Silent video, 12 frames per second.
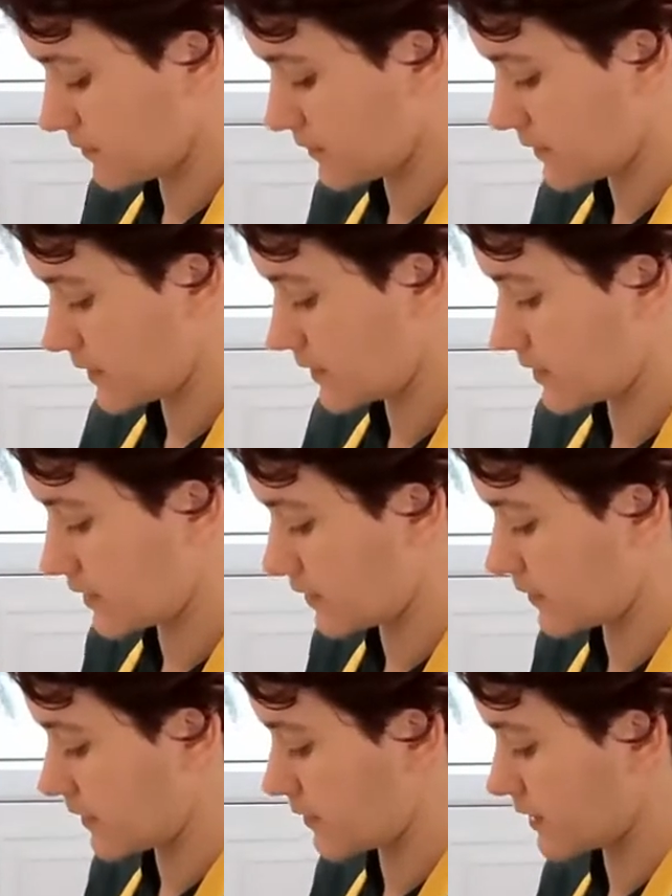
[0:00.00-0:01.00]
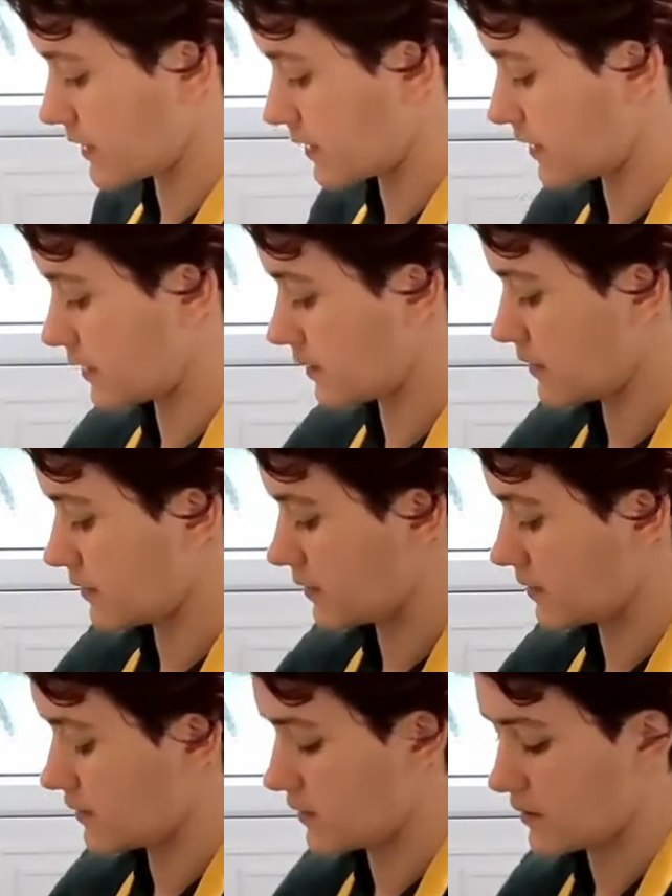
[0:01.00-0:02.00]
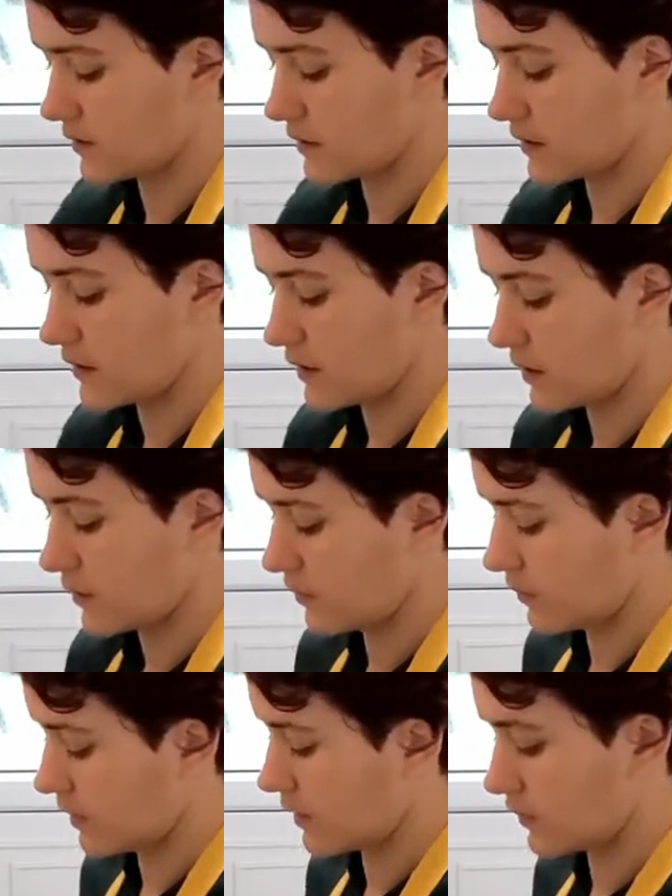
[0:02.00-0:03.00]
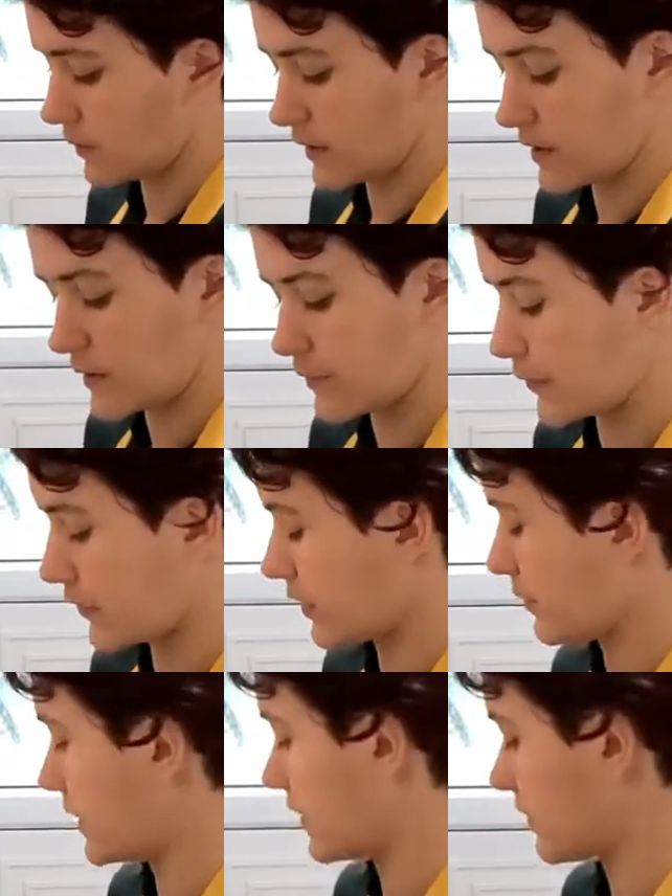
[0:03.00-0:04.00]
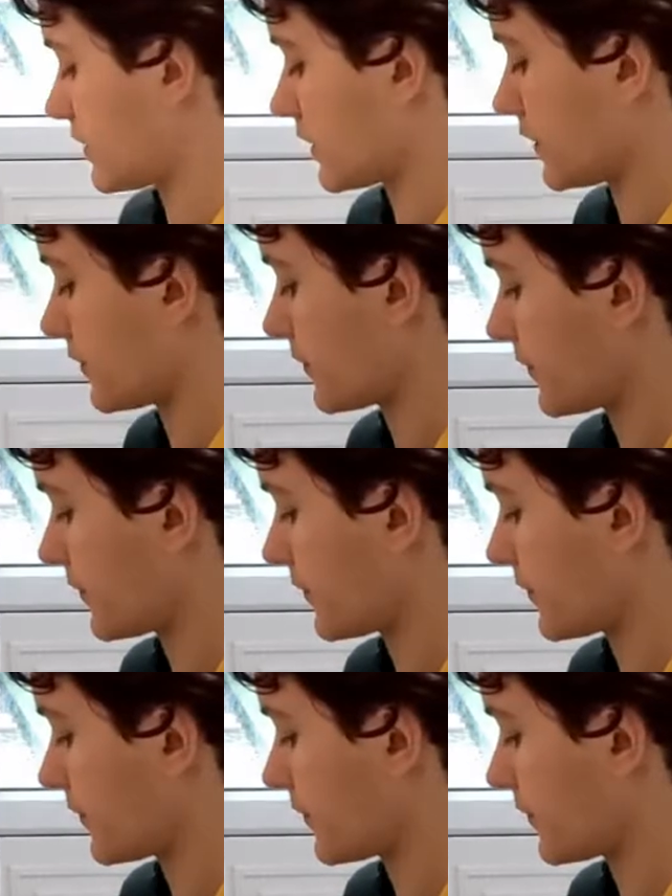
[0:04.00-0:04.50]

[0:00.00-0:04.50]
So I'm just gonna work with a smaller bit of dough.